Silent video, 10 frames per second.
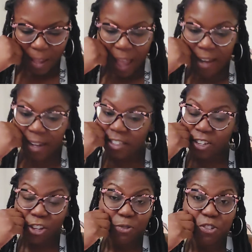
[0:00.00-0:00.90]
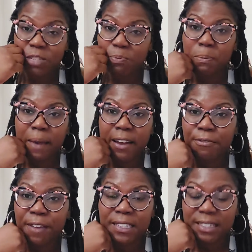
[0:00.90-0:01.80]
And it could just be
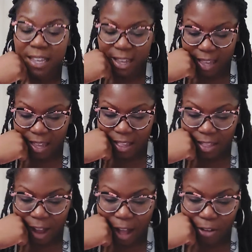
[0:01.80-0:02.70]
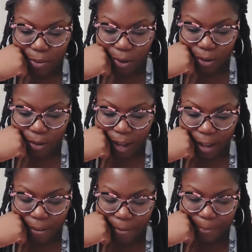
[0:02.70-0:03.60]
manifesting in their outer world now.
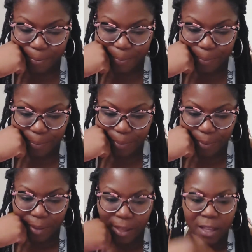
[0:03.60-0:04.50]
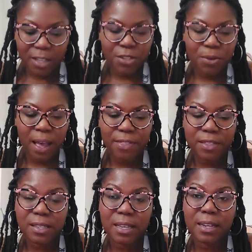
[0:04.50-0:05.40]
Is you have the
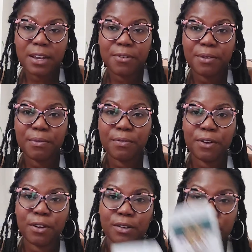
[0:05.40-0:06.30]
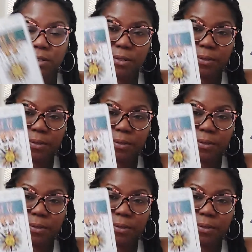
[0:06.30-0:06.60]
sun here in reverse.